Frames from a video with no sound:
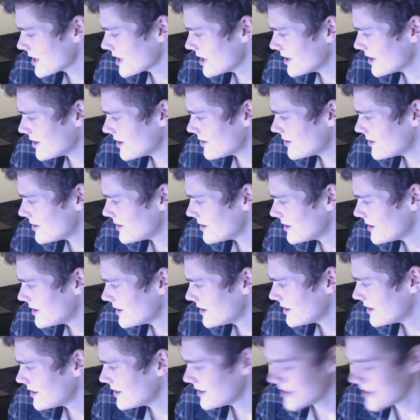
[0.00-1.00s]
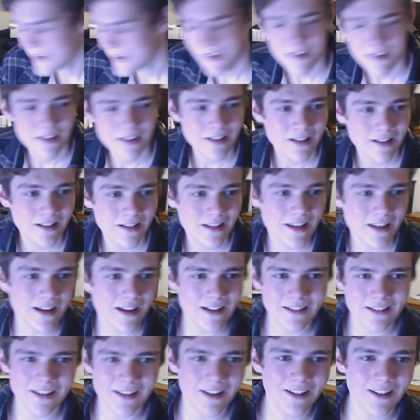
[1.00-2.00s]
know, yeah.
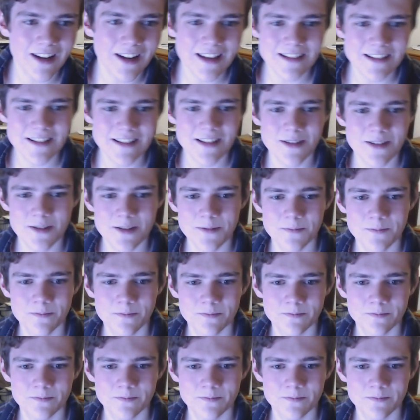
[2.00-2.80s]
All right, see you, dude.